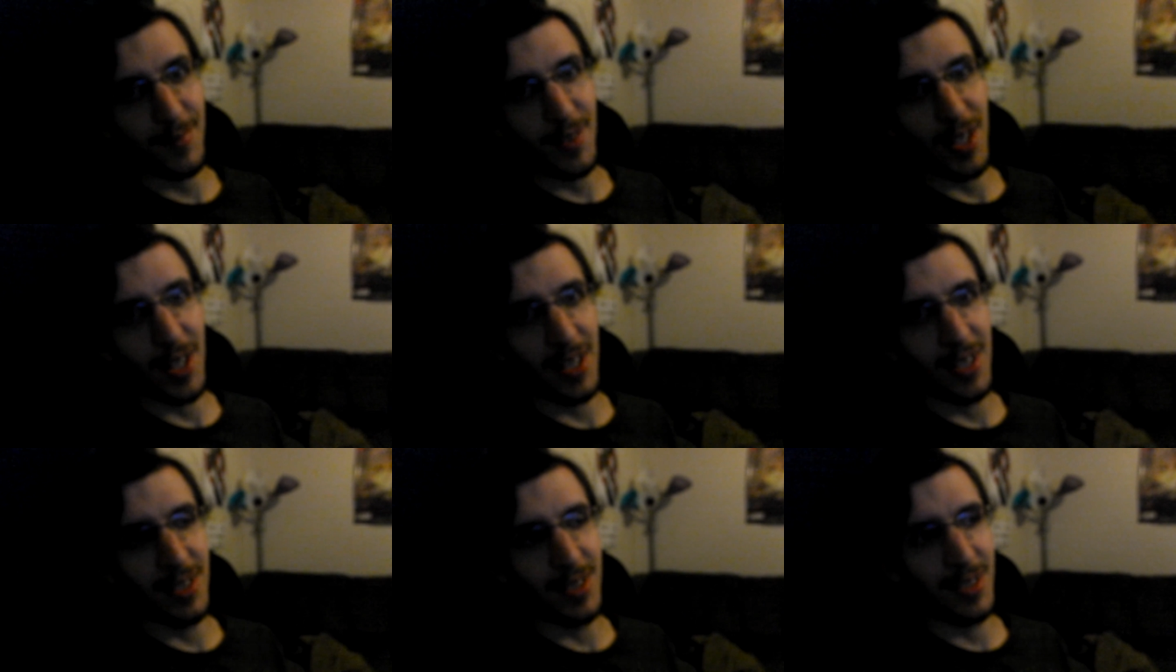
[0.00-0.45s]

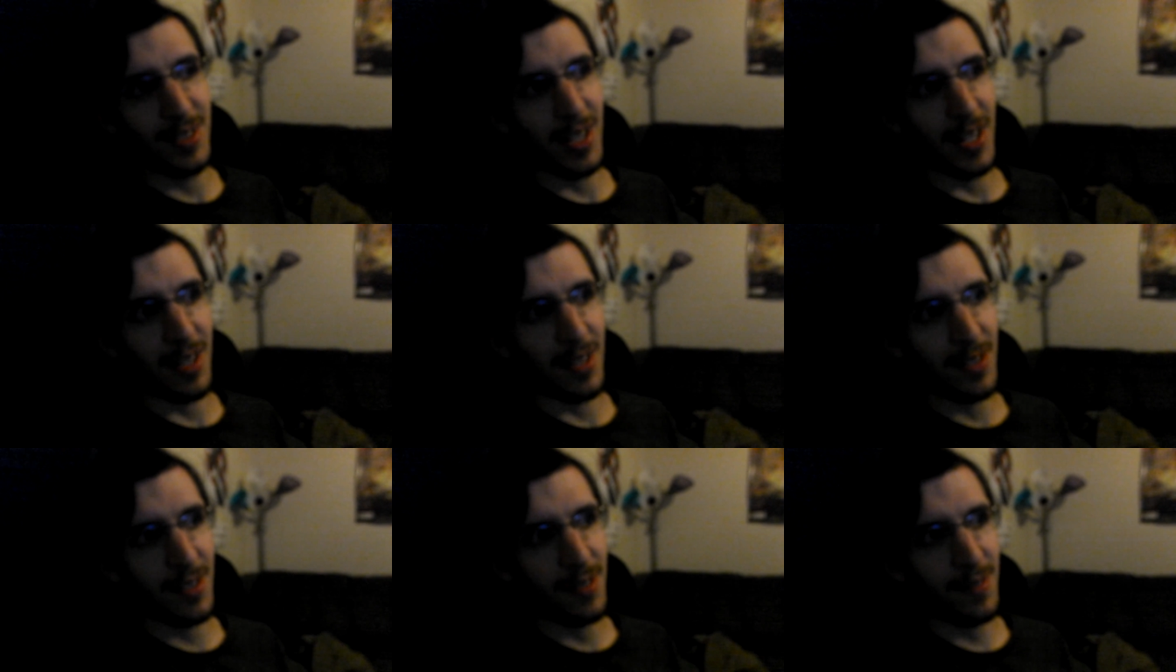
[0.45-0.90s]
because
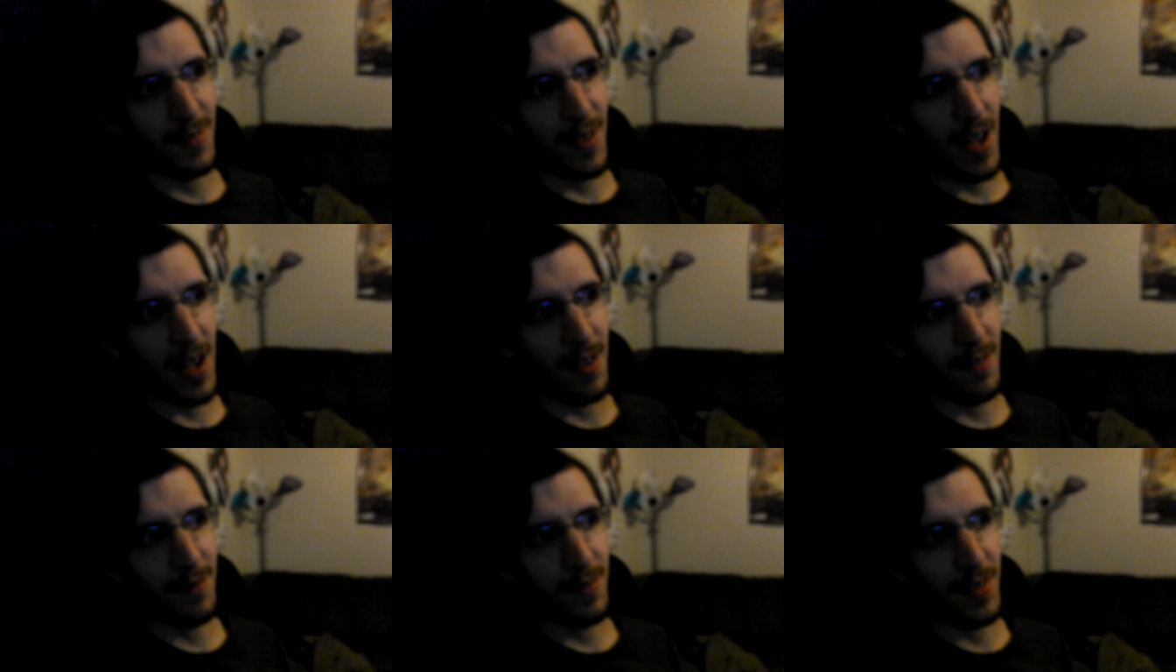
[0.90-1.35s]
it's
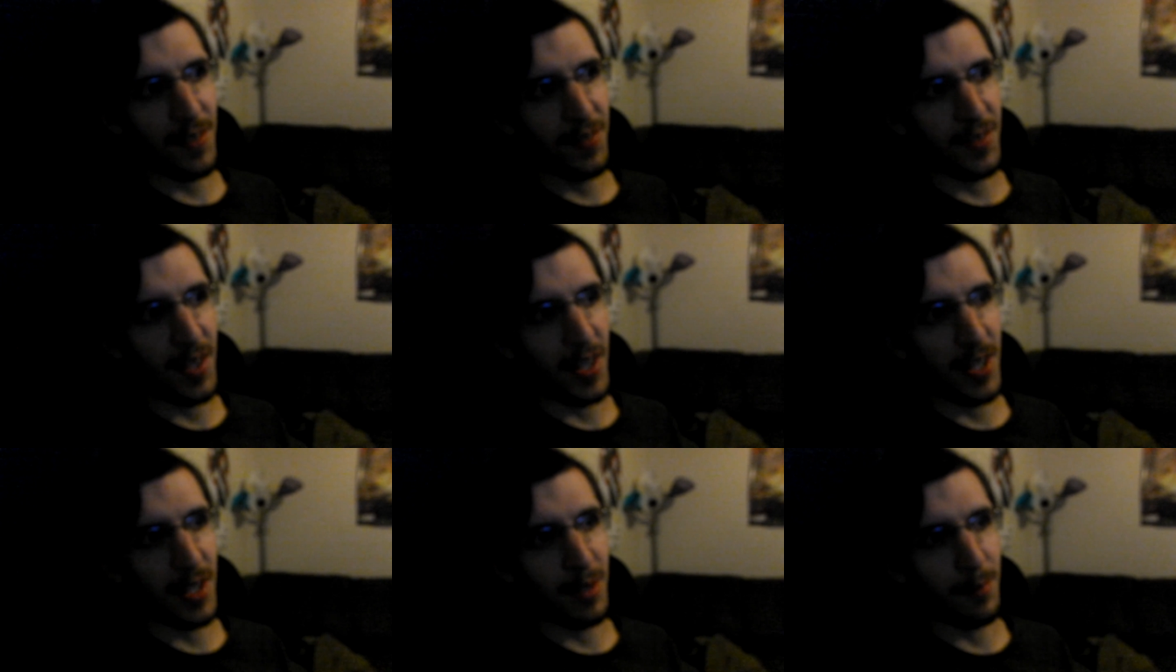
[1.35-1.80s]

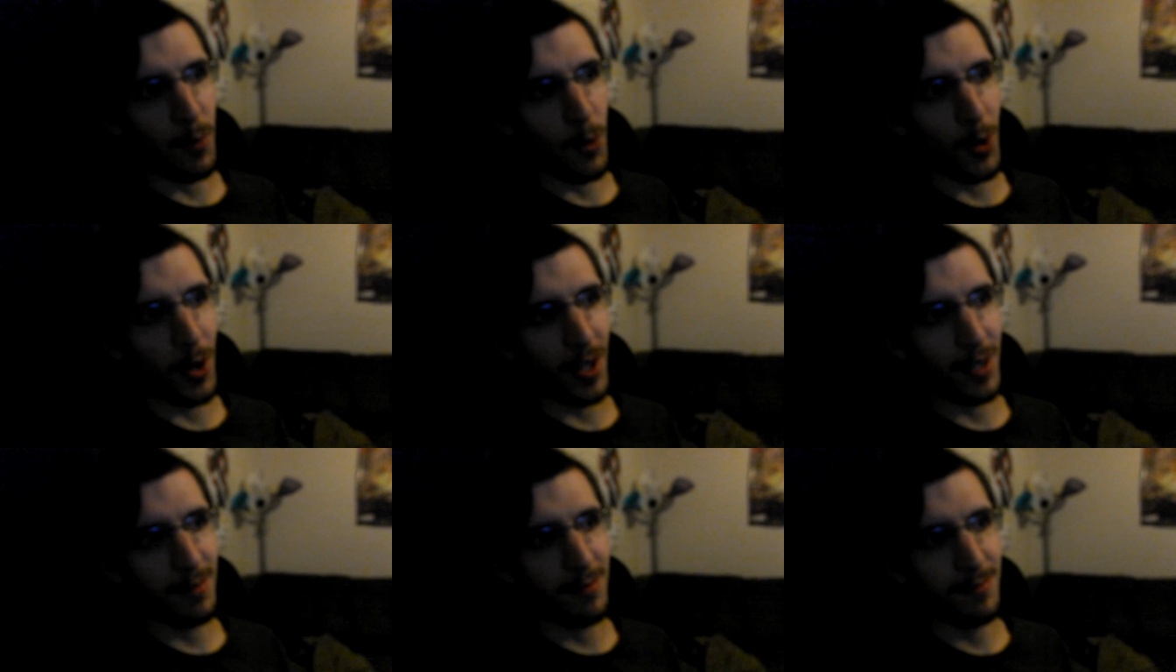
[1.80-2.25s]
5:15 in the
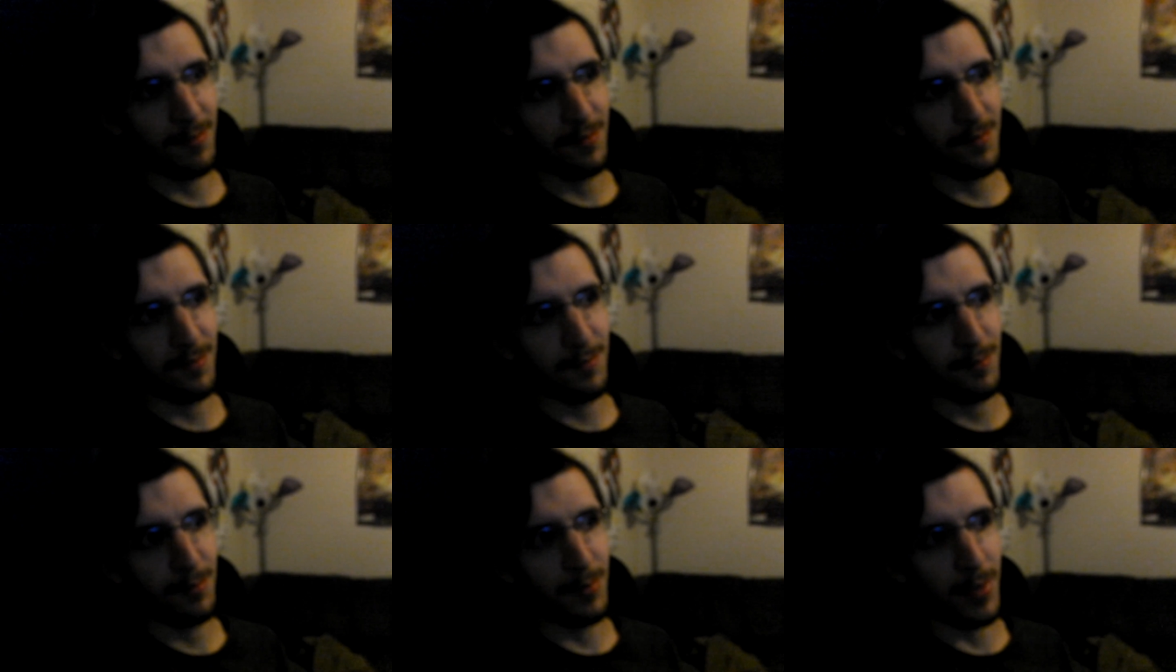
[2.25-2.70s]
morning.
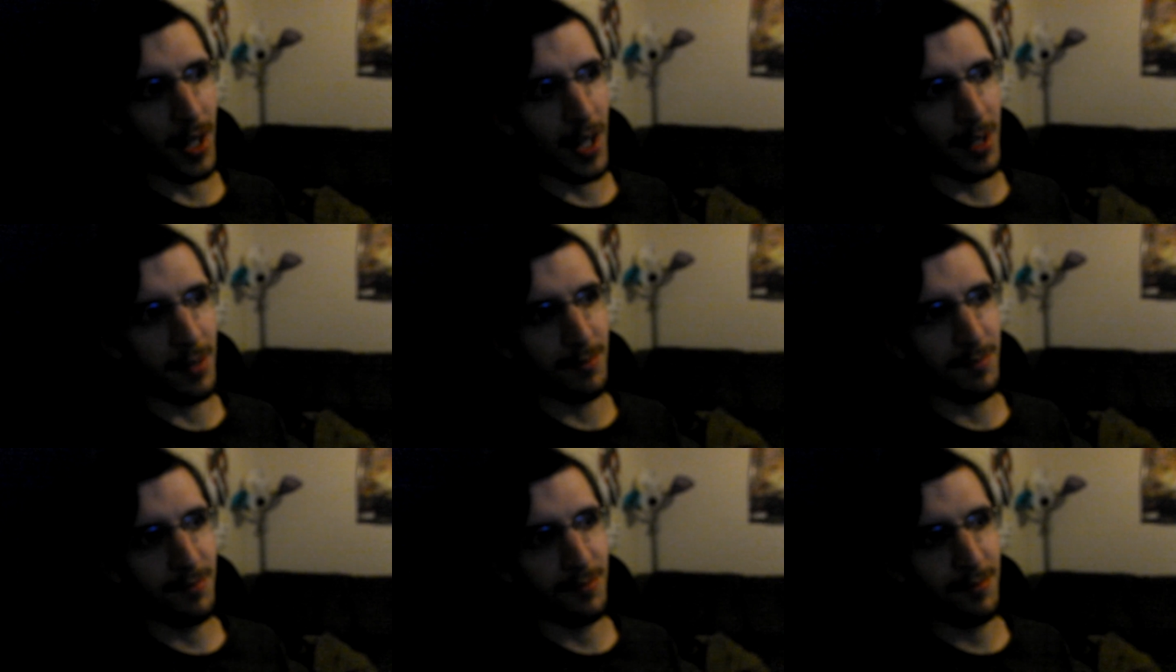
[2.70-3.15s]

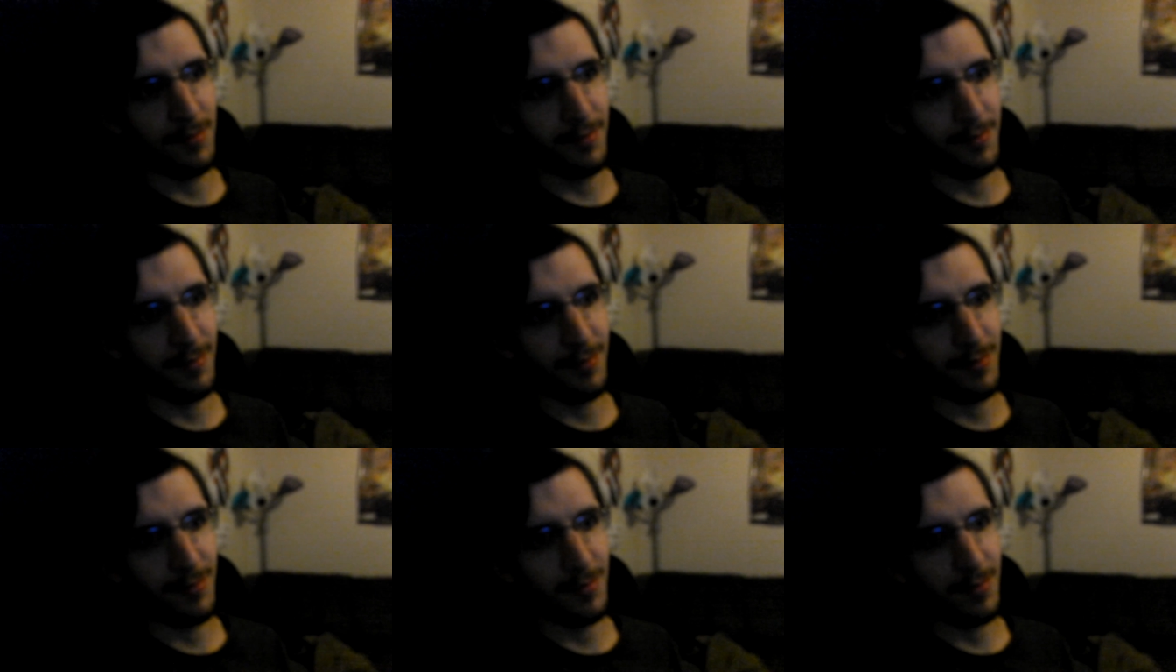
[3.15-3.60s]
But
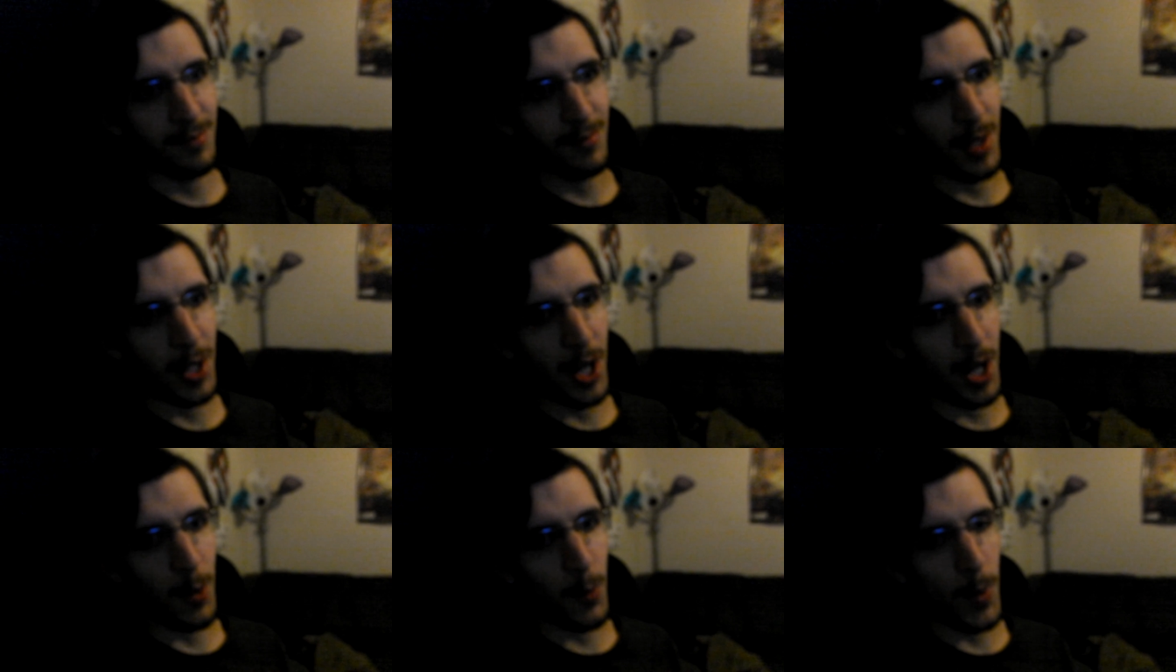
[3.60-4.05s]

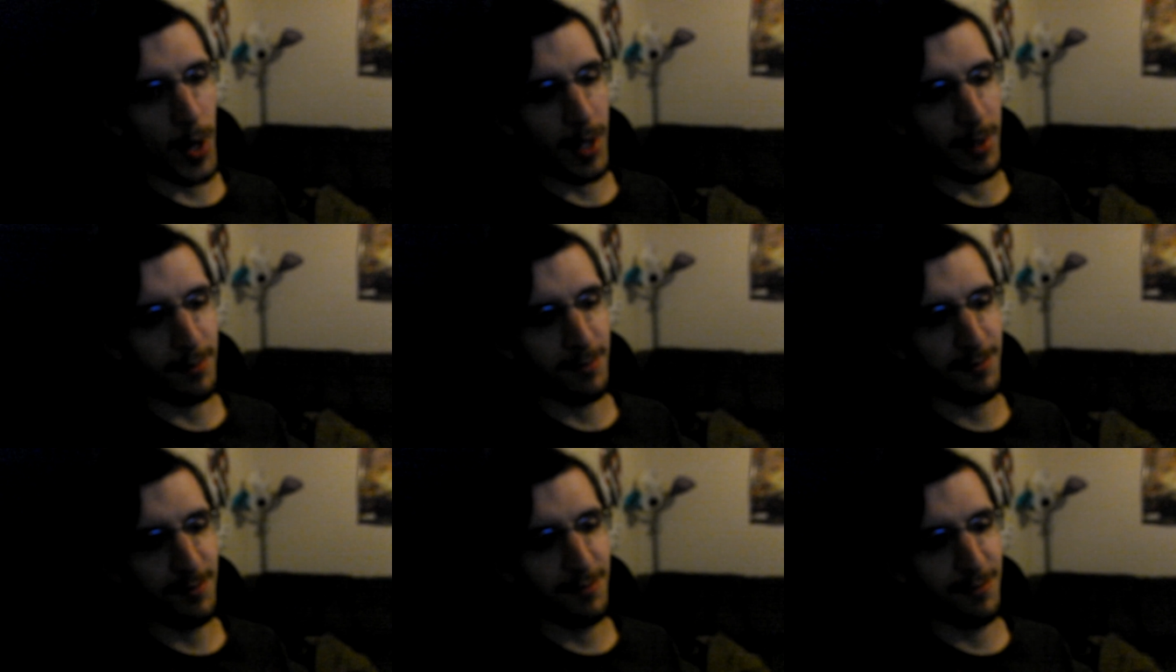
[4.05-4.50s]
you know what?